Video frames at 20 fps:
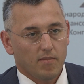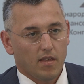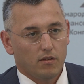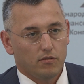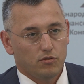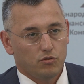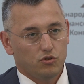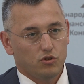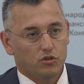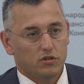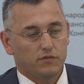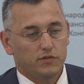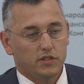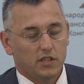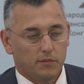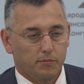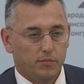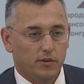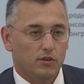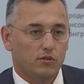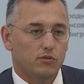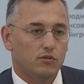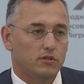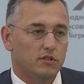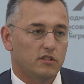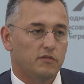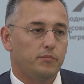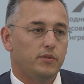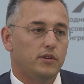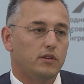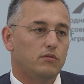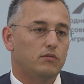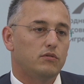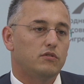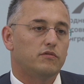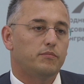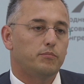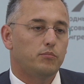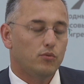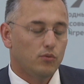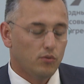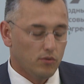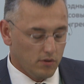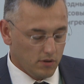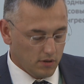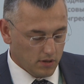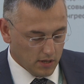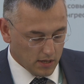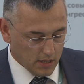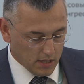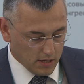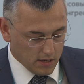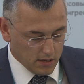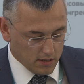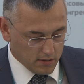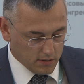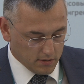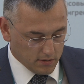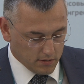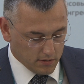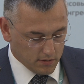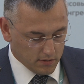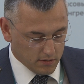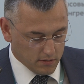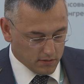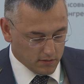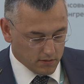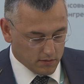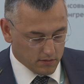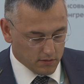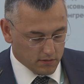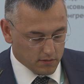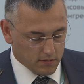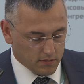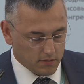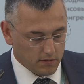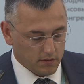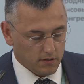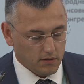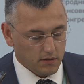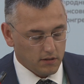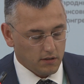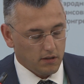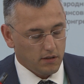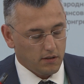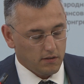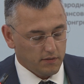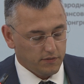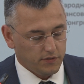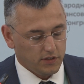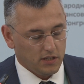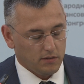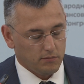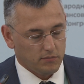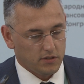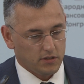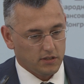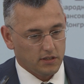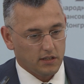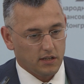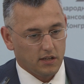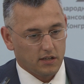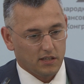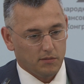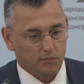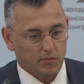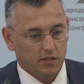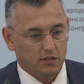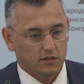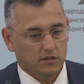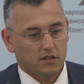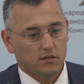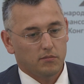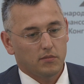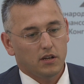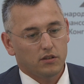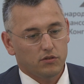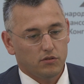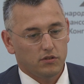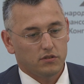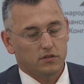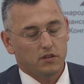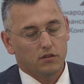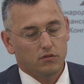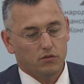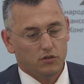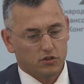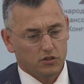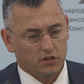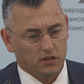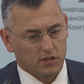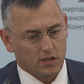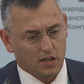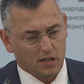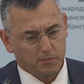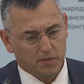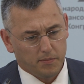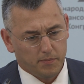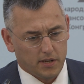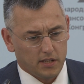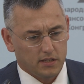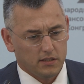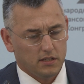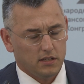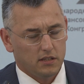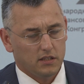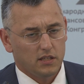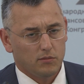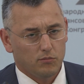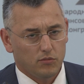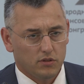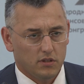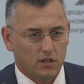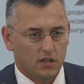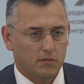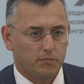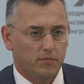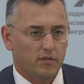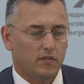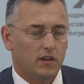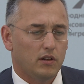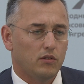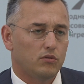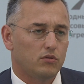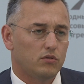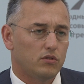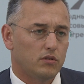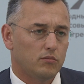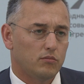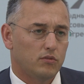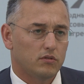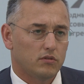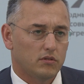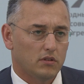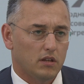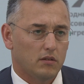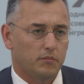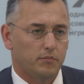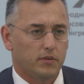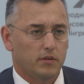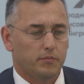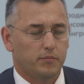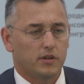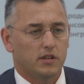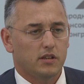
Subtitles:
and taking into account all the transition periods and taking all scenario risks.